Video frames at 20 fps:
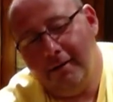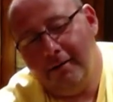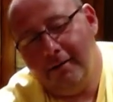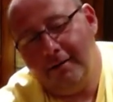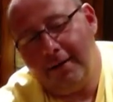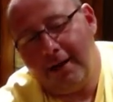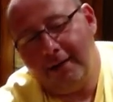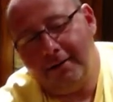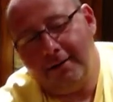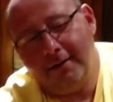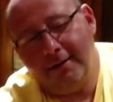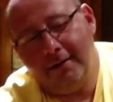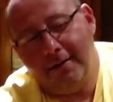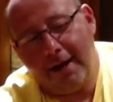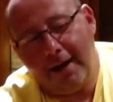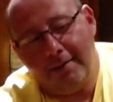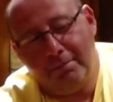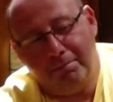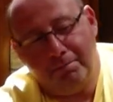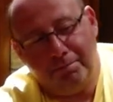not
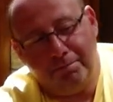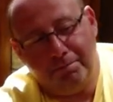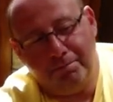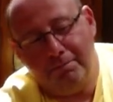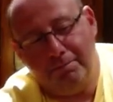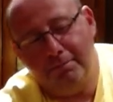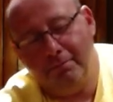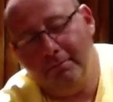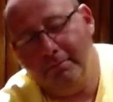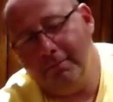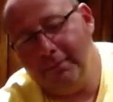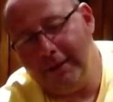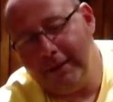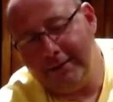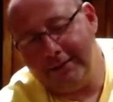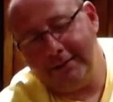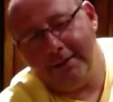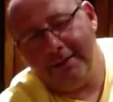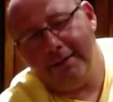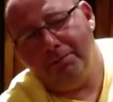
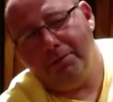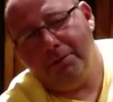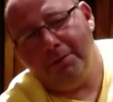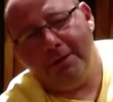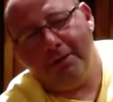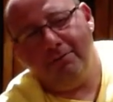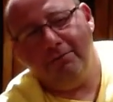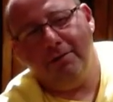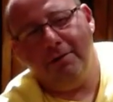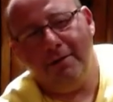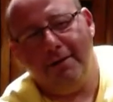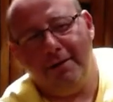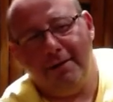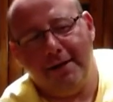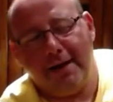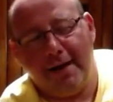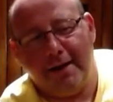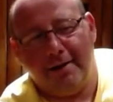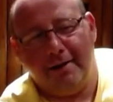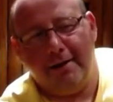listening, but they're really
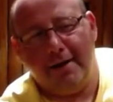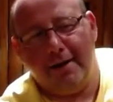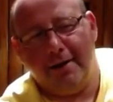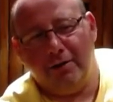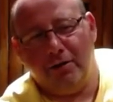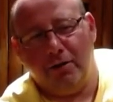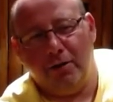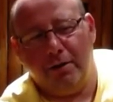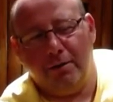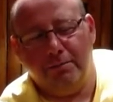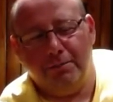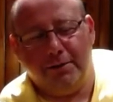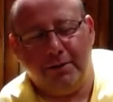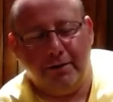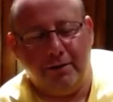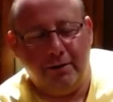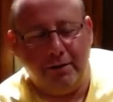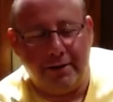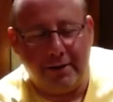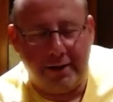not. A lot of times they're
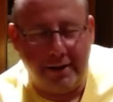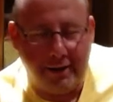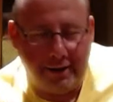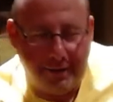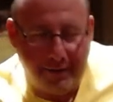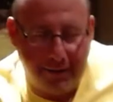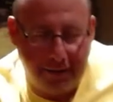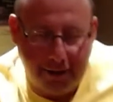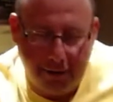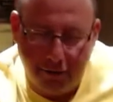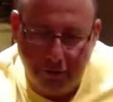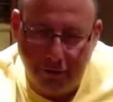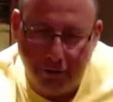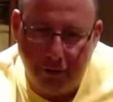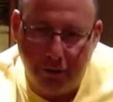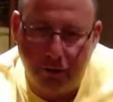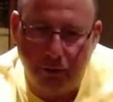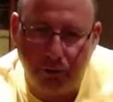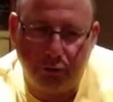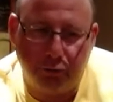looking at their
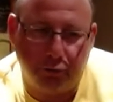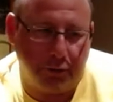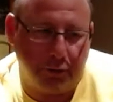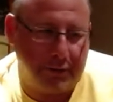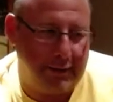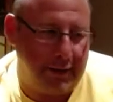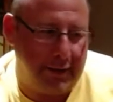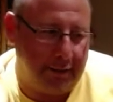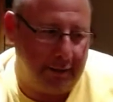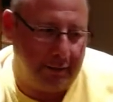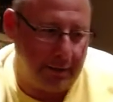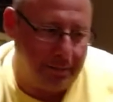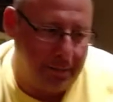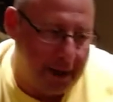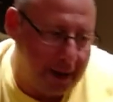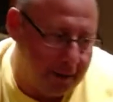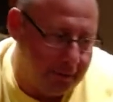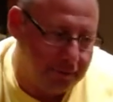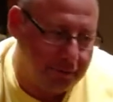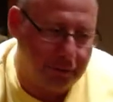notes, what they're
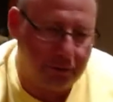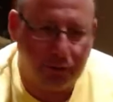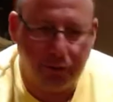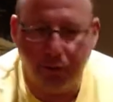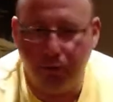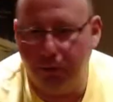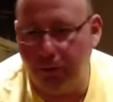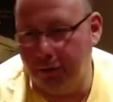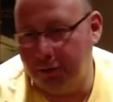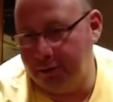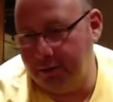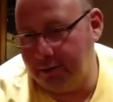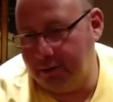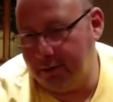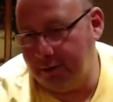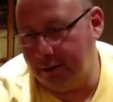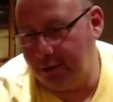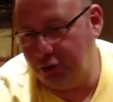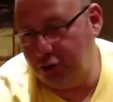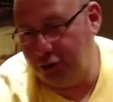about to do, or what
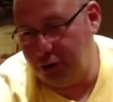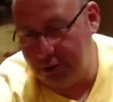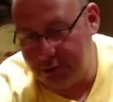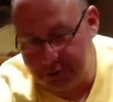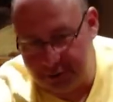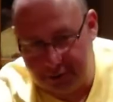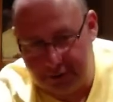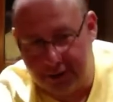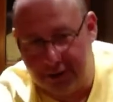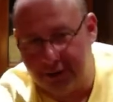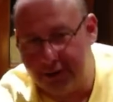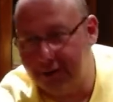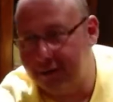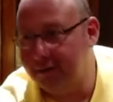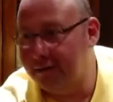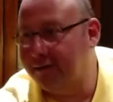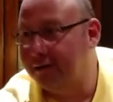they just did.